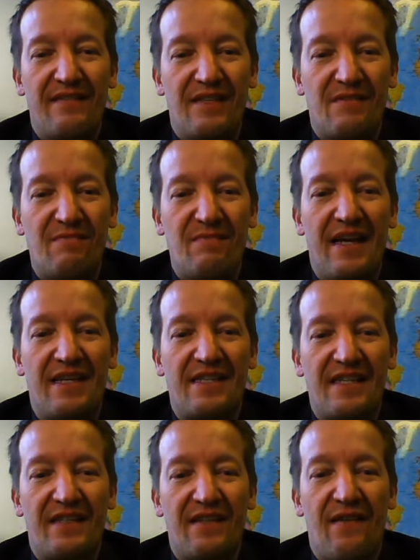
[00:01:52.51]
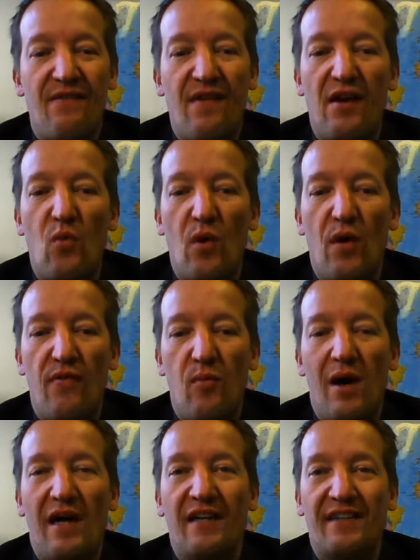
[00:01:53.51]
this makes it a very
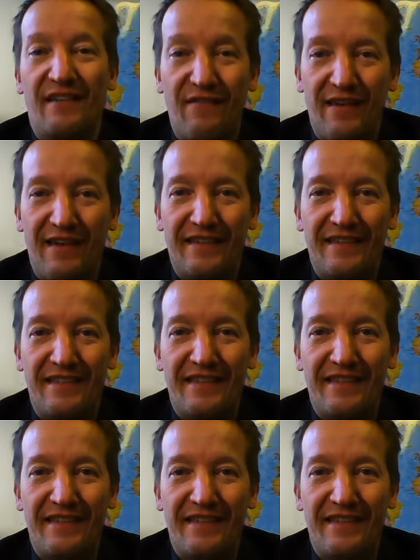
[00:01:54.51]
worthwhile event.